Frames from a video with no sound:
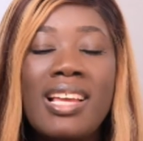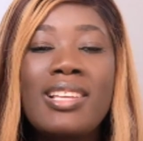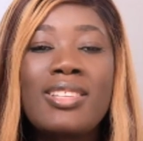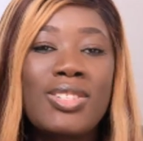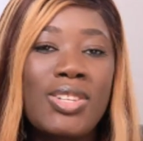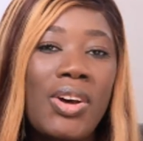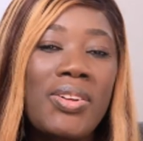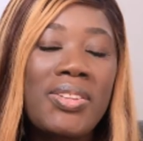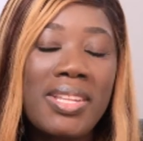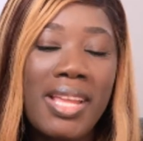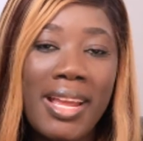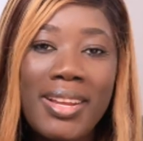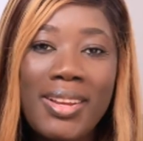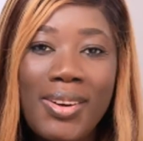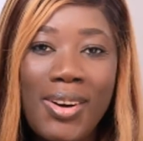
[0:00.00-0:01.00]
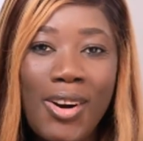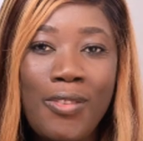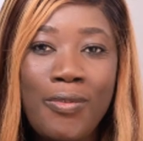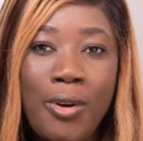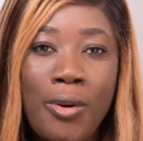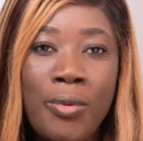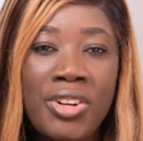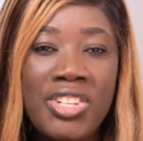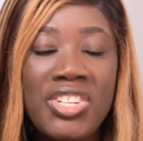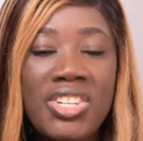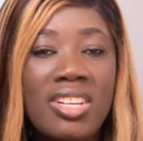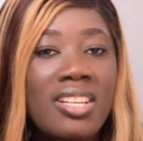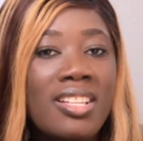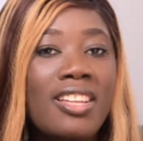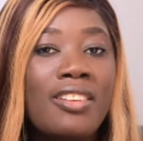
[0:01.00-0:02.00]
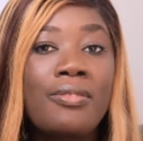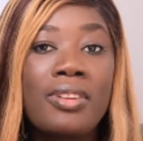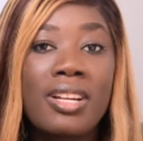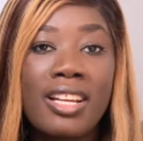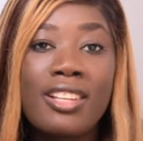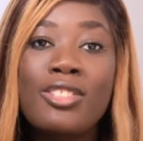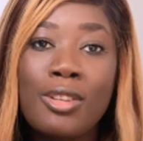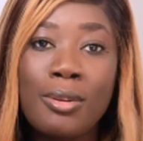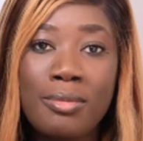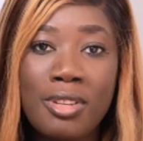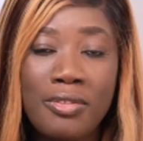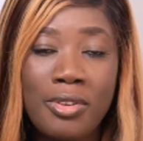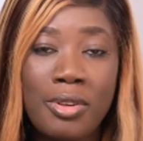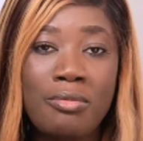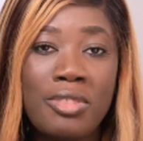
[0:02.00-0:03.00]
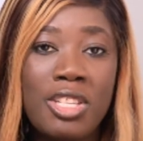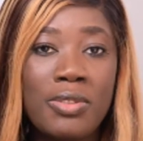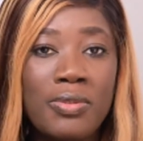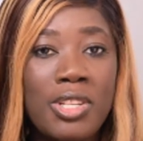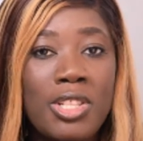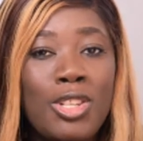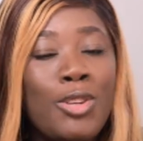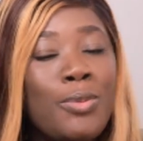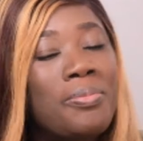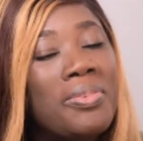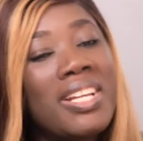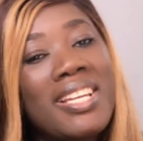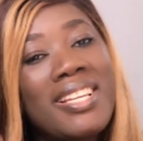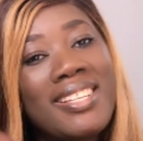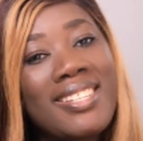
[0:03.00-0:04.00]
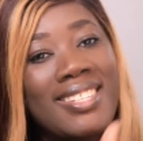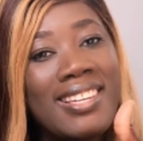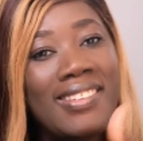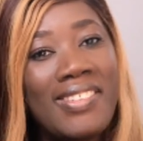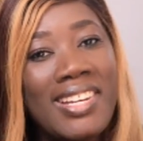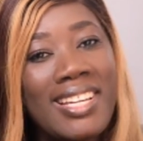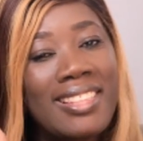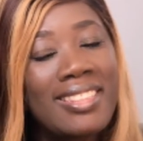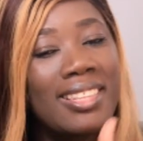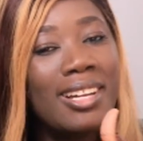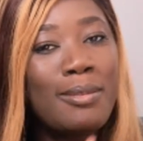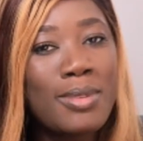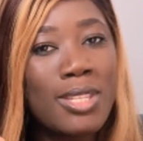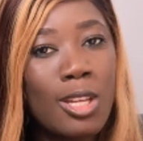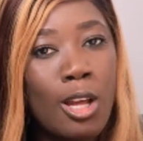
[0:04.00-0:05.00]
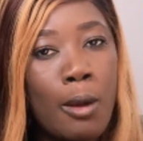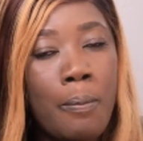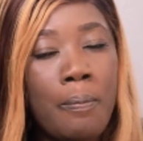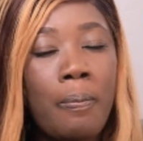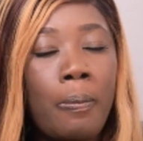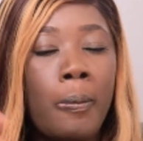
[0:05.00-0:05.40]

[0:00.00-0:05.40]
So thank you all for watching. If you learned something from this video, please give it a thumbs up.